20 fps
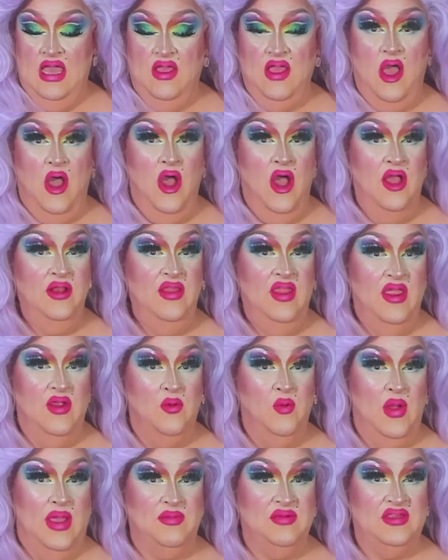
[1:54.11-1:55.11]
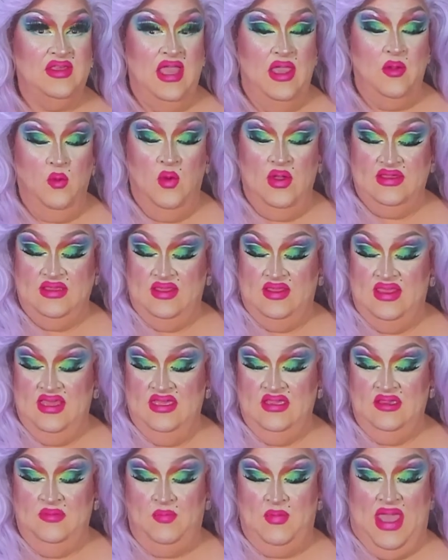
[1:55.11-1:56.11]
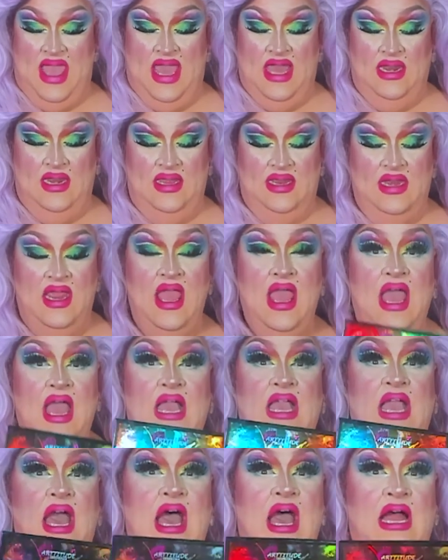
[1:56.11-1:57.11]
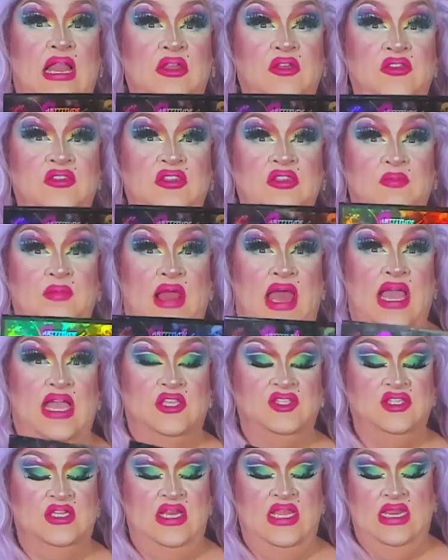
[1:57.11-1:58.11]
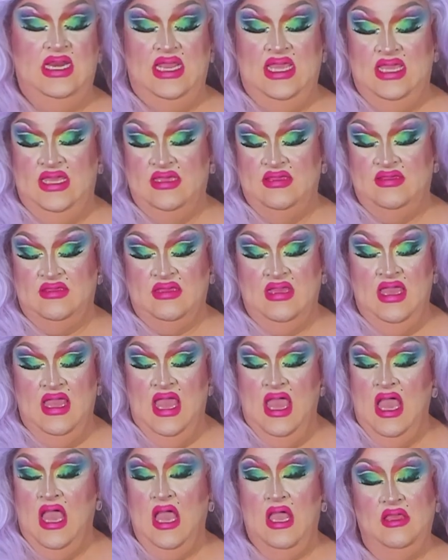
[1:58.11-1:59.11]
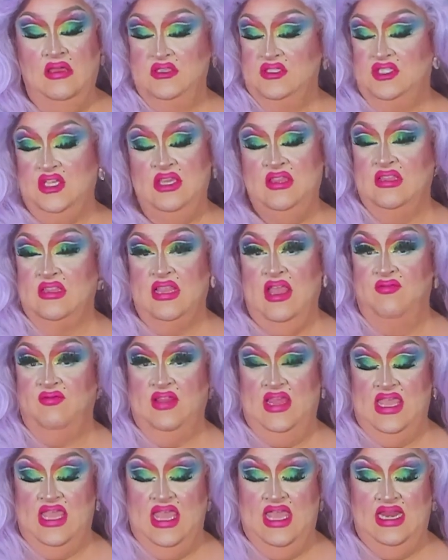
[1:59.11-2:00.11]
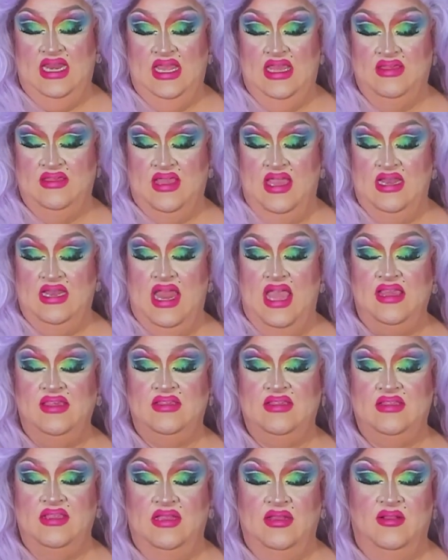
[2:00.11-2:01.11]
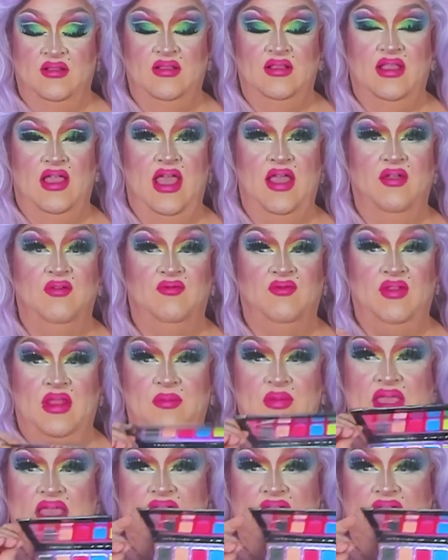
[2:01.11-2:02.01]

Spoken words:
on their website was this palette, Colorsplash, and it is just lovely. It is a nice little, let me